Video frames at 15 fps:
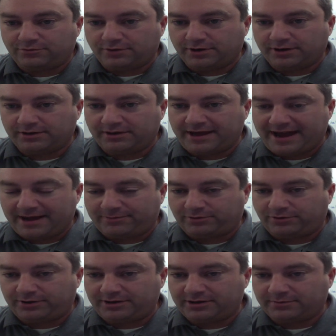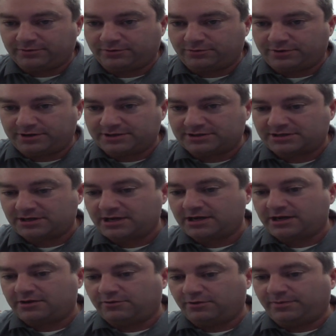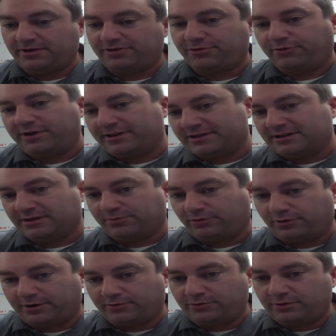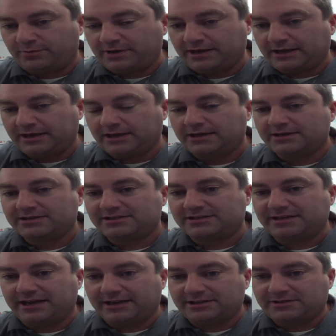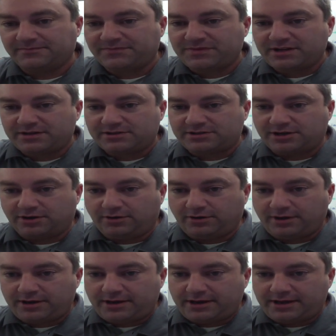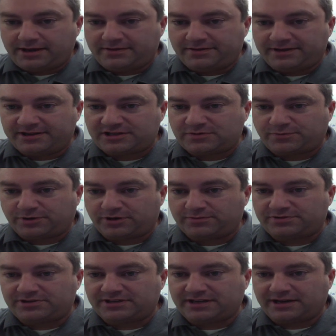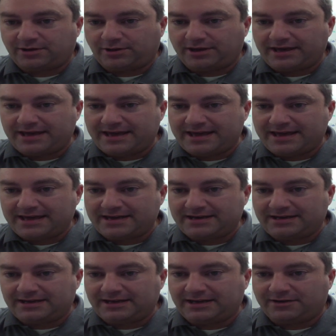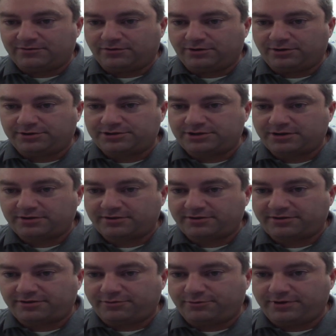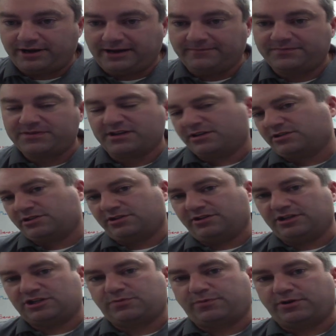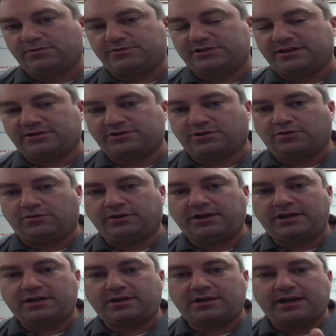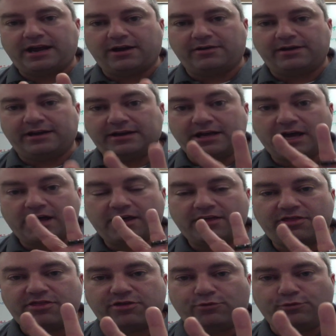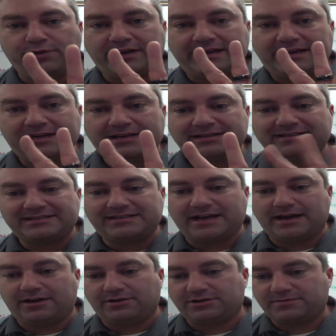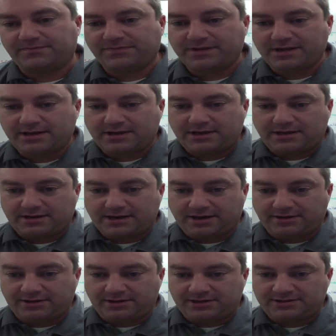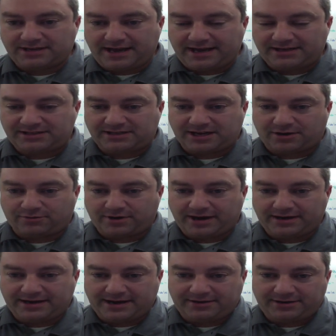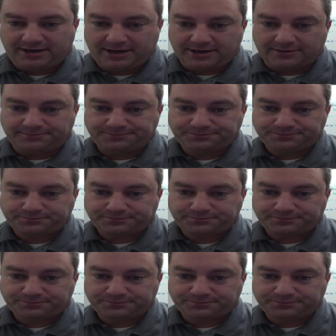where the haploid number was would be 3 and the diploid would be 6. So in this sperm cell, n equals 3. So this sperm cell is only carrying 3 cells. Now in this egg cell right down here,